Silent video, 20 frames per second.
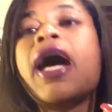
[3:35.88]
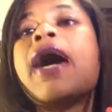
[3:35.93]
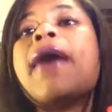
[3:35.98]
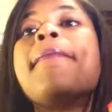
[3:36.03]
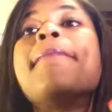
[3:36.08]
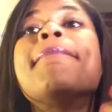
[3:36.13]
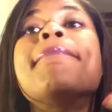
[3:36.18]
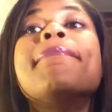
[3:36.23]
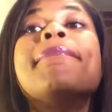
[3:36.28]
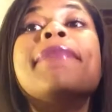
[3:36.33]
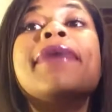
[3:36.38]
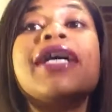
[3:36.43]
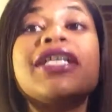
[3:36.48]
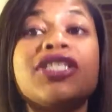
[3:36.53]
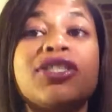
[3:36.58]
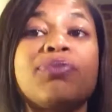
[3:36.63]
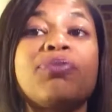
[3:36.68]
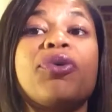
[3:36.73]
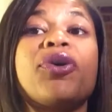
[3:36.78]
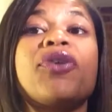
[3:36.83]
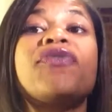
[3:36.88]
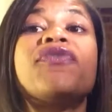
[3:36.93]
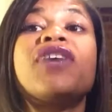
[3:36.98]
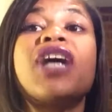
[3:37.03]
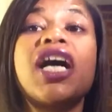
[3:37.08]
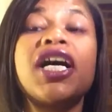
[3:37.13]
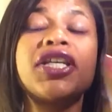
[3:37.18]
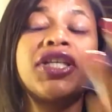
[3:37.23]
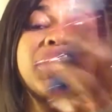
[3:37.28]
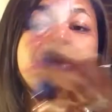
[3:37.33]
much more
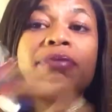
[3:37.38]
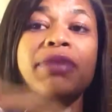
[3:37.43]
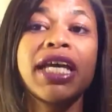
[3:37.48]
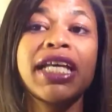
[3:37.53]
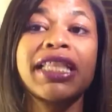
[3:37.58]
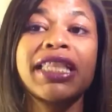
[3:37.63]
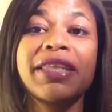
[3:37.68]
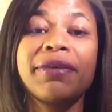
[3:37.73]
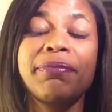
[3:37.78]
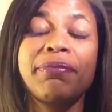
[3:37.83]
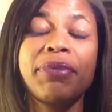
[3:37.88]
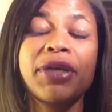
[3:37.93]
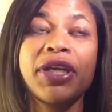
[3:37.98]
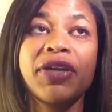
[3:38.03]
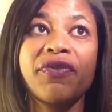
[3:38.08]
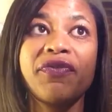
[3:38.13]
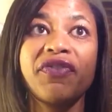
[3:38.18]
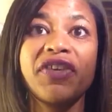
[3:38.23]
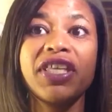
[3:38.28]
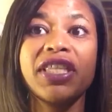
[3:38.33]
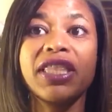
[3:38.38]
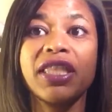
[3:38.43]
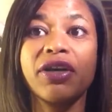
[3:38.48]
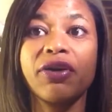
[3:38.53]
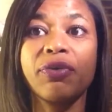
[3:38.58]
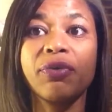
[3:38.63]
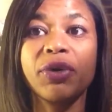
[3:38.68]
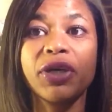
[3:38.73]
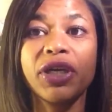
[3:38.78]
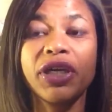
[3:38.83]
volume like the Benefit
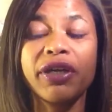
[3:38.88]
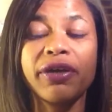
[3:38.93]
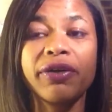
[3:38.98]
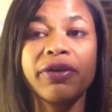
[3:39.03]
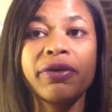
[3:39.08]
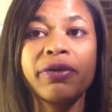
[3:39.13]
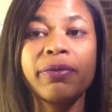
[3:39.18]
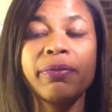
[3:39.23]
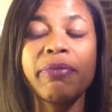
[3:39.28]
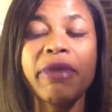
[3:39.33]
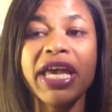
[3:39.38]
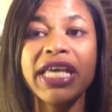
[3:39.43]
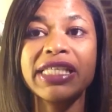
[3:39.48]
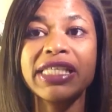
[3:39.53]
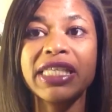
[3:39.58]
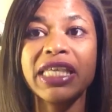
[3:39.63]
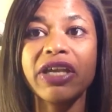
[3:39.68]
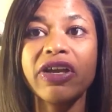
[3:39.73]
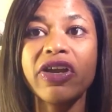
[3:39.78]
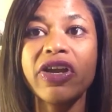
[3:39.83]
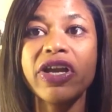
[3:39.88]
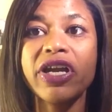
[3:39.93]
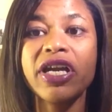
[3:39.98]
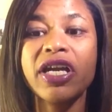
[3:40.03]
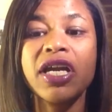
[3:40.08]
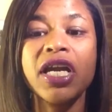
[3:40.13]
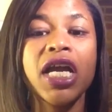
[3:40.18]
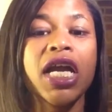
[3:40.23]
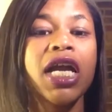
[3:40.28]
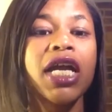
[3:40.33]
They're Real
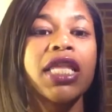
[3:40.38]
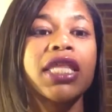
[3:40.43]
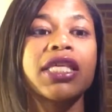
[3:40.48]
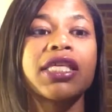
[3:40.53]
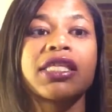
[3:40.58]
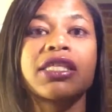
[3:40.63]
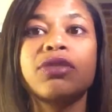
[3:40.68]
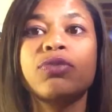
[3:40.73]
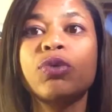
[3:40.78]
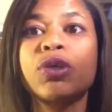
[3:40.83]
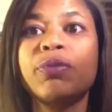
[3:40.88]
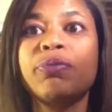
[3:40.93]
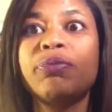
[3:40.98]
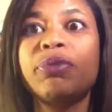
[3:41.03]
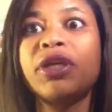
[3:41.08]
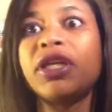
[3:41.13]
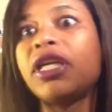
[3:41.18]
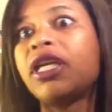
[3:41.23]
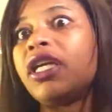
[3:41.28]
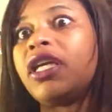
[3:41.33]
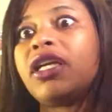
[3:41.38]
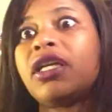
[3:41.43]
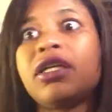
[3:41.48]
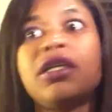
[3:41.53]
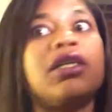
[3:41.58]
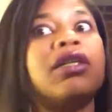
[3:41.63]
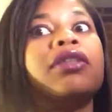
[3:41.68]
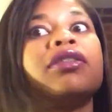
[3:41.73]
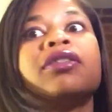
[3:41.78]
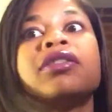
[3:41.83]
mascara, this would be
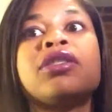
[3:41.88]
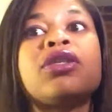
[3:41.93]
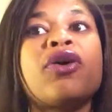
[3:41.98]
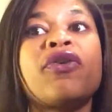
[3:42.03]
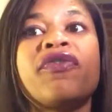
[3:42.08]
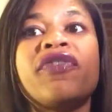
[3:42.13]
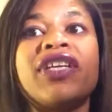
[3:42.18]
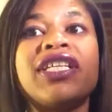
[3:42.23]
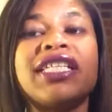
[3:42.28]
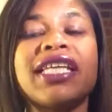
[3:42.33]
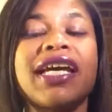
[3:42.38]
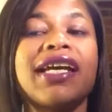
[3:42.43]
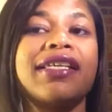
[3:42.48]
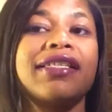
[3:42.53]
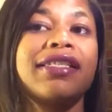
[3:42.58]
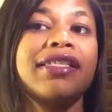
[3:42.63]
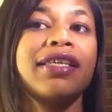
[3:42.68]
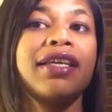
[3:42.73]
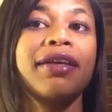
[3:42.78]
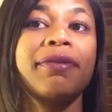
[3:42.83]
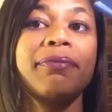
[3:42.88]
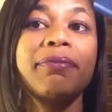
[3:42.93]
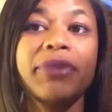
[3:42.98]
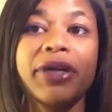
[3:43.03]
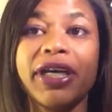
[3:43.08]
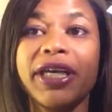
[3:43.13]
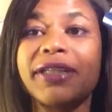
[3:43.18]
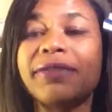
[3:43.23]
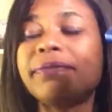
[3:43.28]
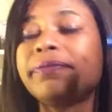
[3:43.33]
so fantastic,
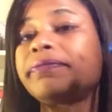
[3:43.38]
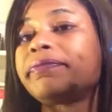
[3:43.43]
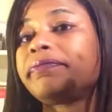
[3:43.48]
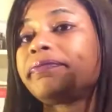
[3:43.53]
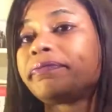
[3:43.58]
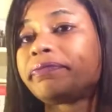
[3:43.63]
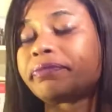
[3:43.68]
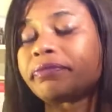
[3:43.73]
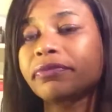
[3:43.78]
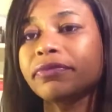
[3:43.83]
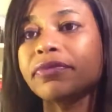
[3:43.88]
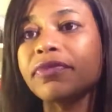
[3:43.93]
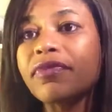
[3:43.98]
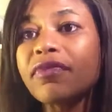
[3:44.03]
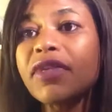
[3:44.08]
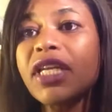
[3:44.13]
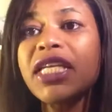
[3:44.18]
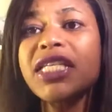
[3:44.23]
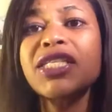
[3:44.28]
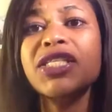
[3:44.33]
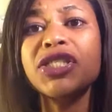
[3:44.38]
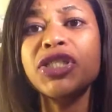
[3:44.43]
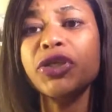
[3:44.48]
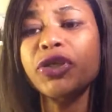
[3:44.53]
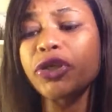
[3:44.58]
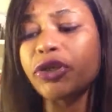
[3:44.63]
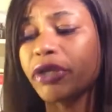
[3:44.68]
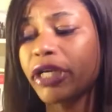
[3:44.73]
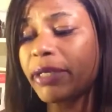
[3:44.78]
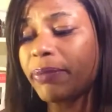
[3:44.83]
but
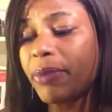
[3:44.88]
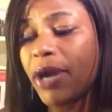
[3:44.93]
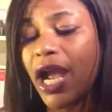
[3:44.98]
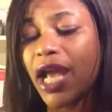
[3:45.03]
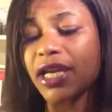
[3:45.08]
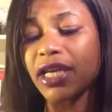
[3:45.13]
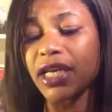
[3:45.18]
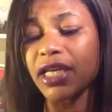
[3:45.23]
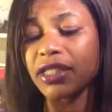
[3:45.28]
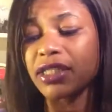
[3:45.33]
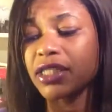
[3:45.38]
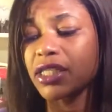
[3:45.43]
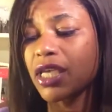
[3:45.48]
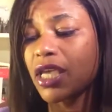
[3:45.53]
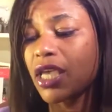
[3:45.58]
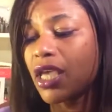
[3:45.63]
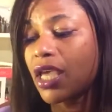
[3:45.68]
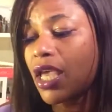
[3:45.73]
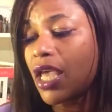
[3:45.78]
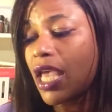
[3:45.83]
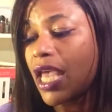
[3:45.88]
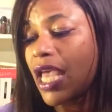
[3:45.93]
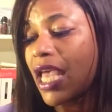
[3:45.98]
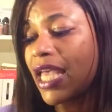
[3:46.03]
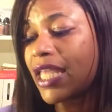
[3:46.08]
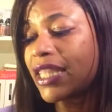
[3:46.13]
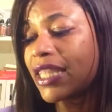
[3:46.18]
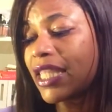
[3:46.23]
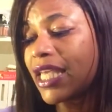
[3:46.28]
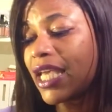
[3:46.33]
still a great product
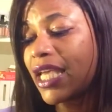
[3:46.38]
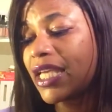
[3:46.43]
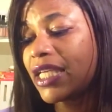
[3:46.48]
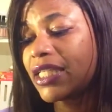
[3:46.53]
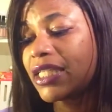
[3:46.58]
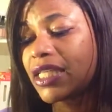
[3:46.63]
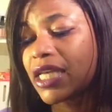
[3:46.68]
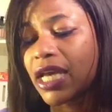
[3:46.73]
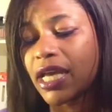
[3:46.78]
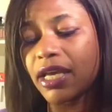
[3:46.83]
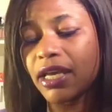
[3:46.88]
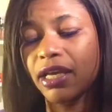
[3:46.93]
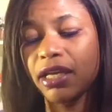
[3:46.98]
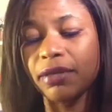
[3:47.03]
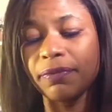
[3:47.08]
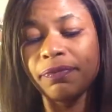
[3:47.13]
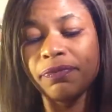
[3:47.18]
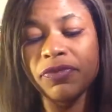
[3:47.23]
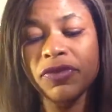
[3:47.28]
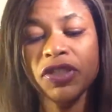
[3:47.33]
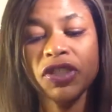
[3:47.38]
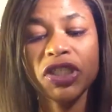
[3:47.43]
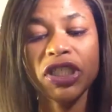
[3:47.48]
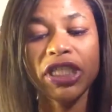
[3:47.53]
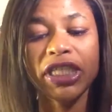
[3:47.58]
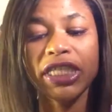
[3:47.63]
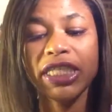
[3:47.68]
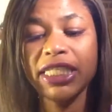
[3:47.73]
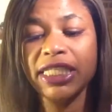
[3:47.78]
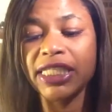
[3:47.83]
and then um, she,
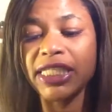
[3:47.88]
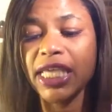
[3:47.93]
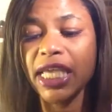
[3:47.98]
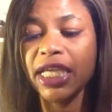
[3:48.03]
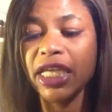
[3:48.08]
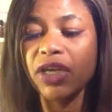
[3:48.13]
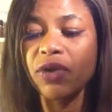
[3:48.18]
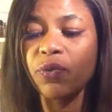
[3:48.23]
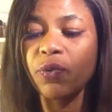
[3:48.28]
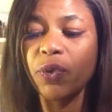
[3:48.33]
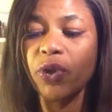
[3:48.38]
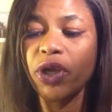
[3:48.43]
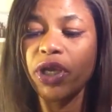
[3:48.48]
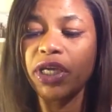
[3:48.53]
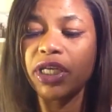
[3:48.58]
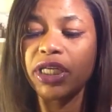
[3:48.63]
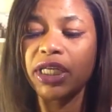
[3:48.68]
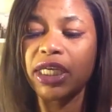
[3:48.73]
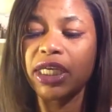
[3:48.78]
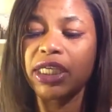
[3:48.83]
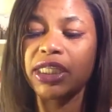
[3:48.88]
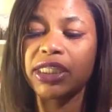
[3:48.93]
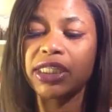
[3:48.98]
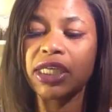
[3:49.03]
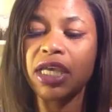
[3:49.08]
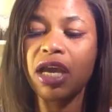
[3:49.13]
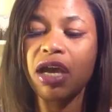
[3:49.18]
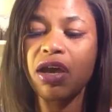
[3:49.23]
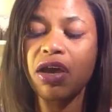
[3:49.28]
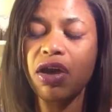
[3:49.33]
the second one is
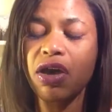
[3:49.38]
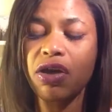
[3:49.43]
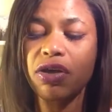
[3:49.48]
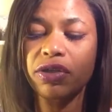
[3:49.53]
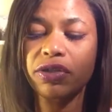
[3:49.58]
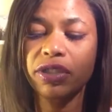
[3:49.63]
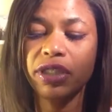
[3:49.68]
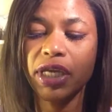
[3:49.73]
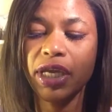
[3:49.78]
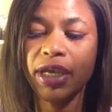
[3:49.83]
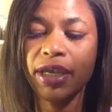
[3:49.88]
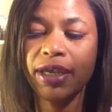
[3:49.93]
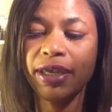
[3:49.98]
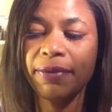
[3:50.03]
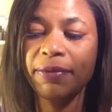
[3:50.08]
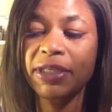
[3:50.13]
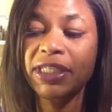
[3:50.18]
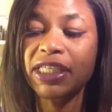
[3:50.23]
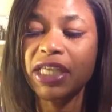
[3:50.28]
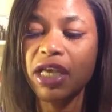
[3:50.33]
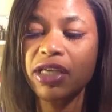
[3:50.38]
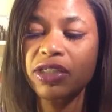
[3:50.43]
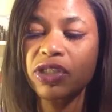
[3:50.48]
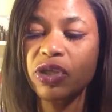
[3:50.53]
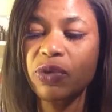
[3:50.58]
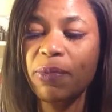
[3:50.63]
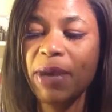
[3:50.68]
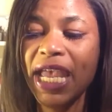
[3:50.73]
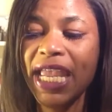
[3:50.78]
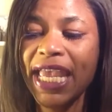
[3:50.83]
called um, is
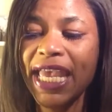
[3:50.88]
also by